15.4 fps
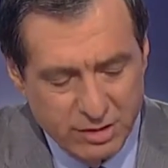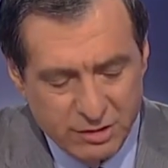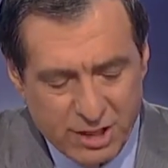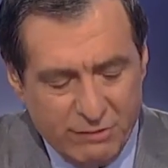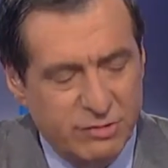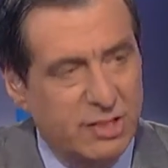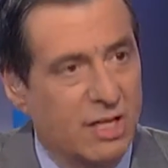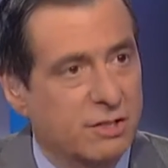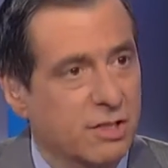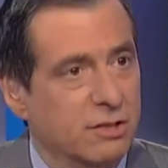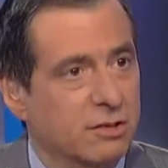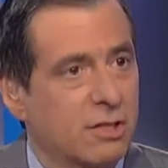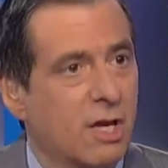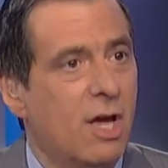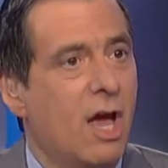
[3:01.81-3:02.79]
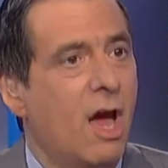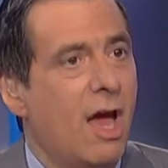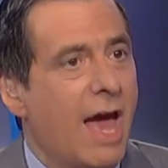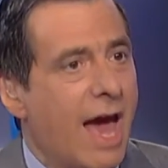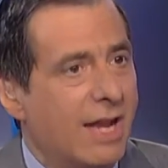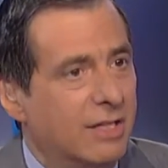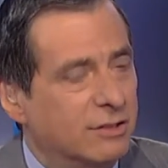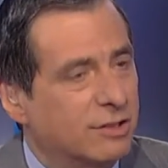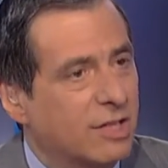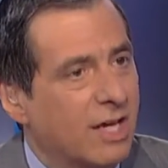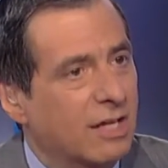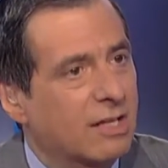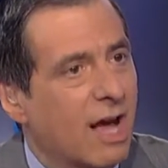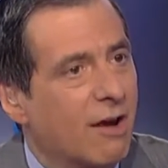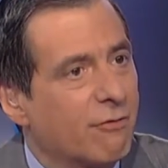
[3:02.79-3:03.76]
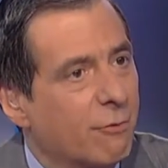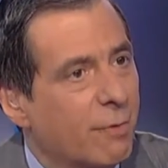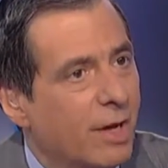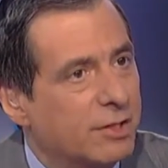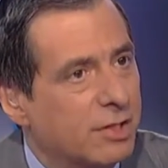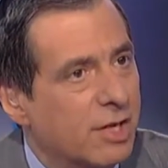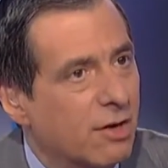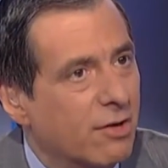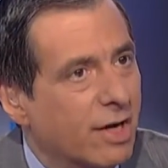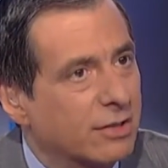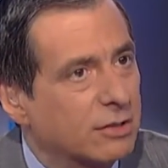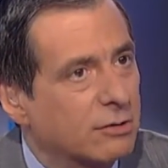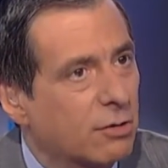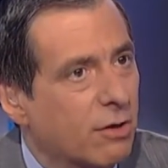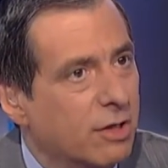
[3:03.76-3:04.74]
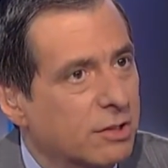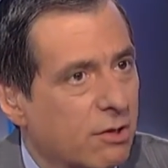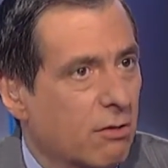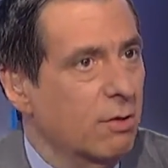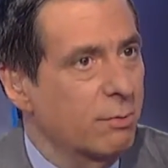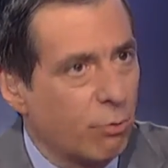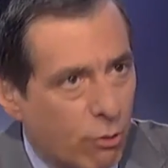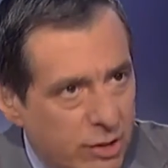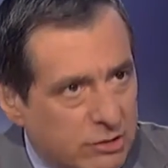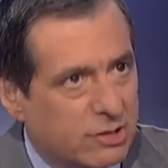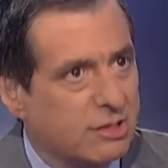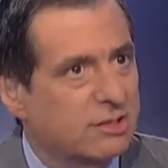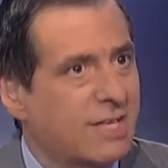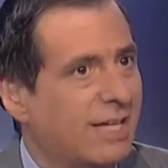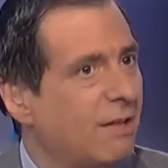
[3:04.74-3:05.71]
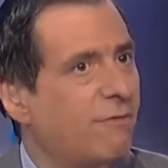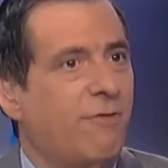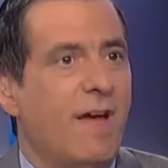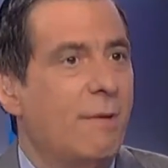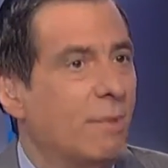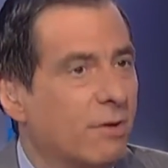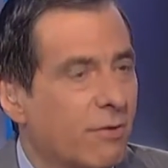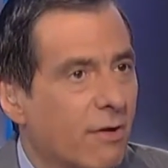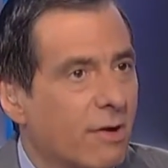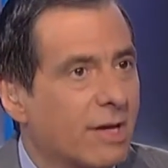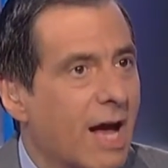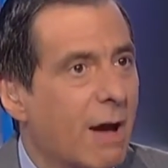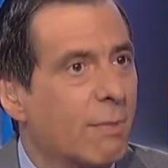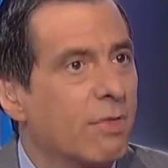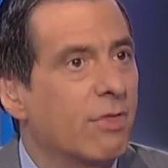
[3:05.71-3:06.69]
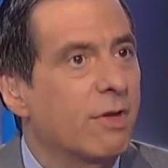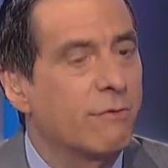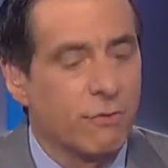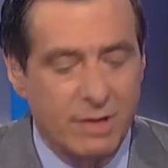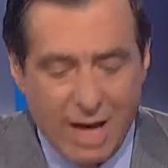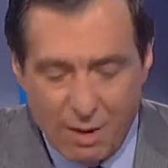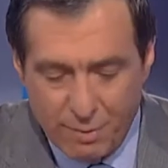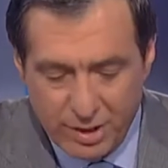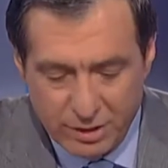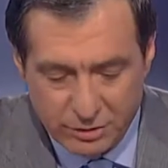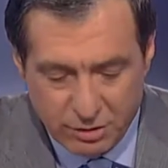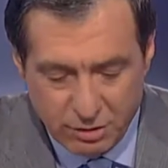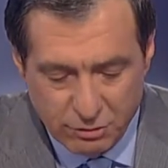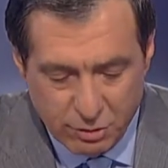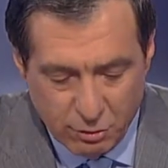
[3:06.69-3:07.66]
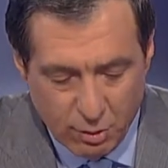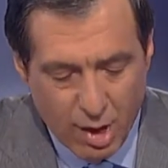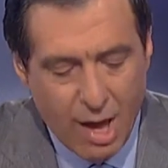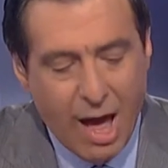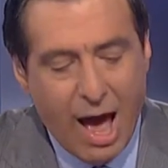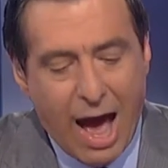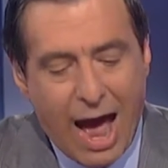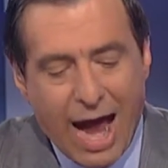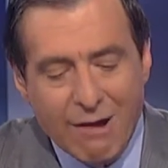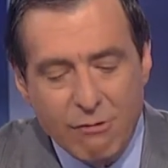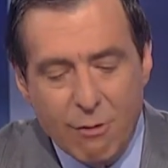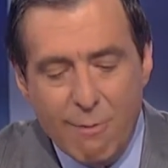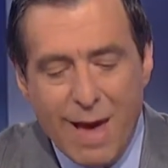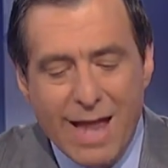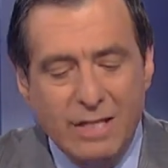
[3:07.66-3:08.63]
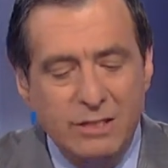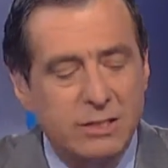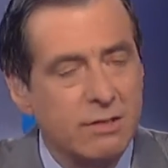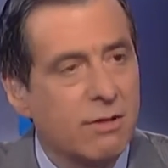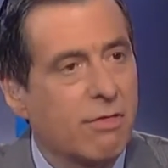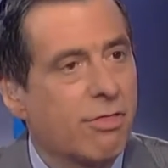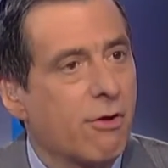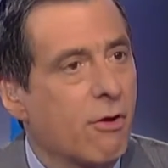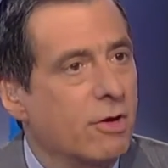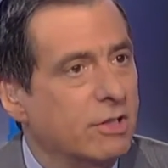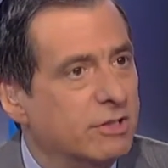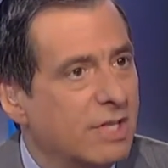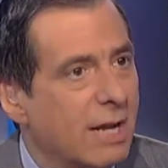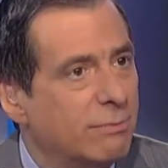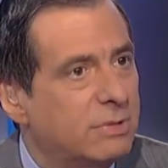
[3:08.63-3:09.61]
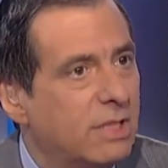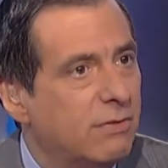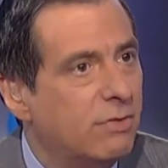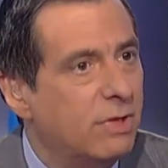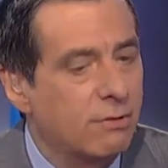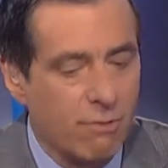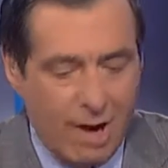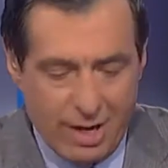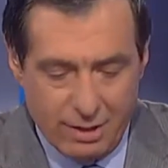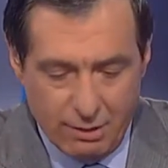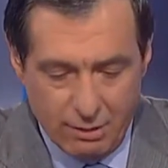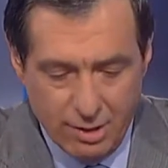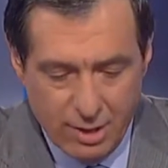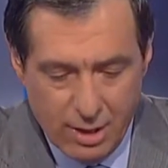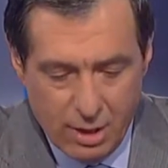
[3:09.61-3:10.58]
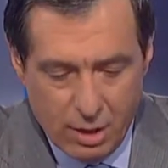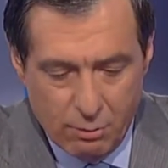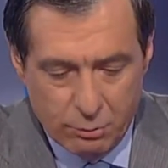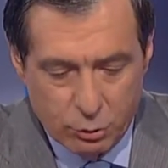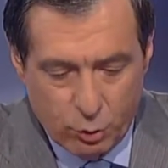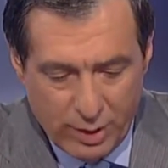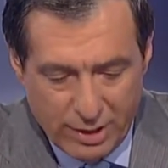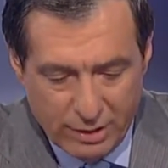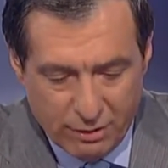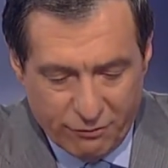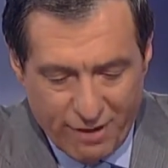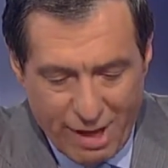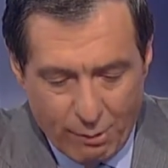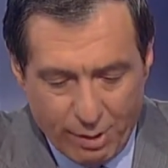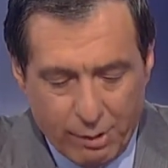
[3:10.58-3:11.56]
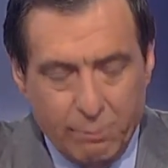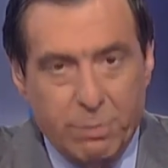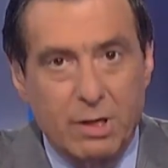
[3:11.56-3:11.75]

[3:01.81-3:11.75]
uh, Jeff Sessions, at his Senate confirmation hearing as Attorney General, brought his extended family, very common thing for yeah. nominees to do. Ira Madison III, an MTV writer, tweeted the following. I can